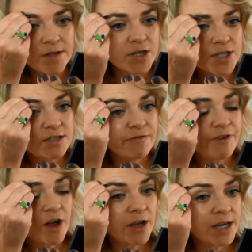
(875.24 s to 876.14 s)
just
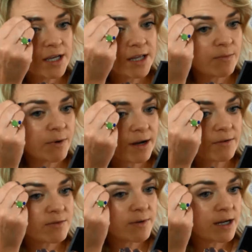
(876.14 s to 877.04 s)
defining the
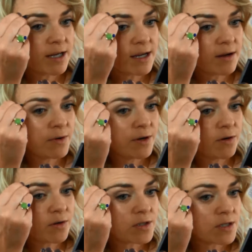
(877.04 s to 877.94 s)
brows really. We're
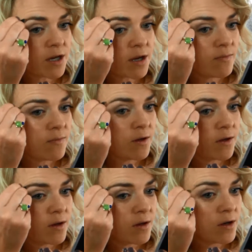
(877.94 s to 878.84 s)
not,
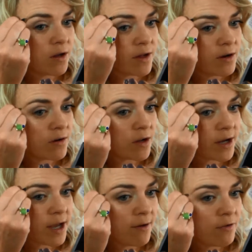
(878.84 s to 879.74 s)
you know, they're not
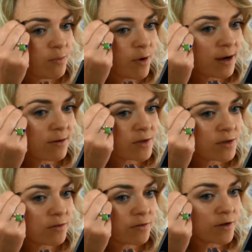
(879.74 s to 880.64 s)
like a heavy brow
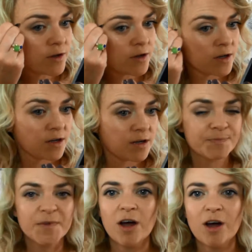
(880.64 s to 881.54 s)
sort of
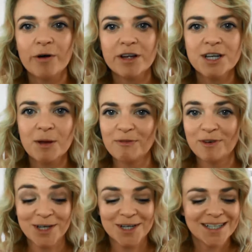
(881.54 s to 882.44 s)
Cara type of
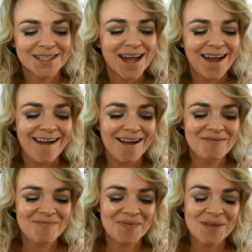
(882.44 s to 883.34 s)
look,
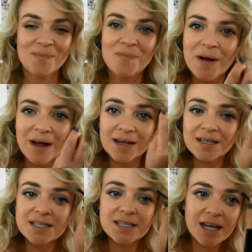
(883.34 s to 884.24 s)

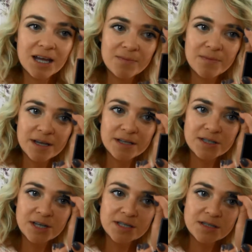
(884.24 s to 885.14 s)
but it's
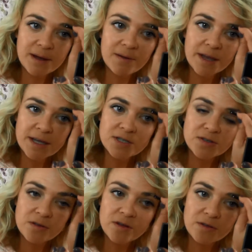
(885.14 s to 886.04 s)
just about making
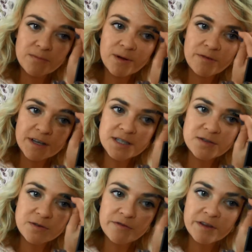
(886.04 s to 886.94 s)
sure that my face is
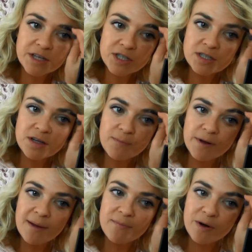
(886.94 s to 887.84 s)
sort of finished.
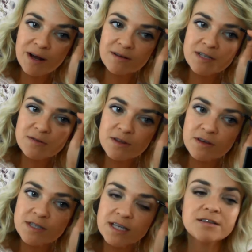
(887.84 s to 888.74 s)
Again, brows is one of
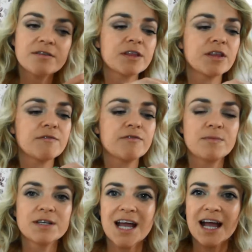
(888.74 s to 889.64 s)
those things I think that if you
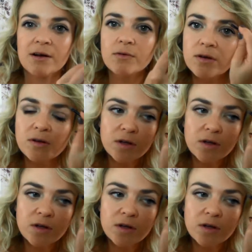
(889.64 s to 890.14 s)
miss out,